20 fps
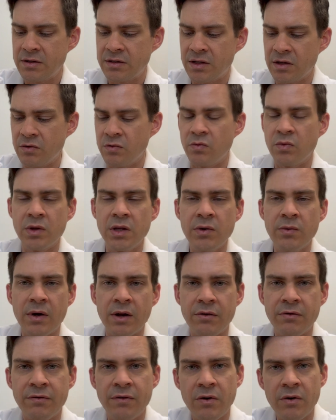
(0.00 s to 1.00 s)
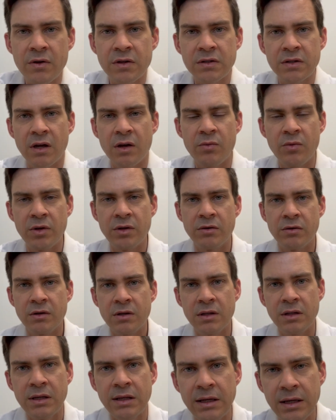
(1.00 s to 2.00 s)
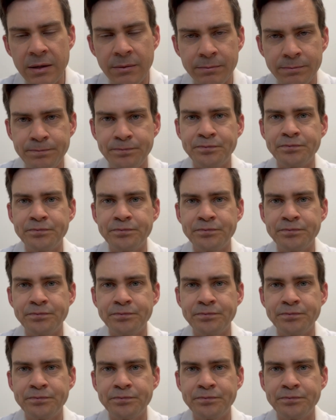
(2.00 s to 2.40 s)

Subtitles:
that you really want to focus on when you're cleaning?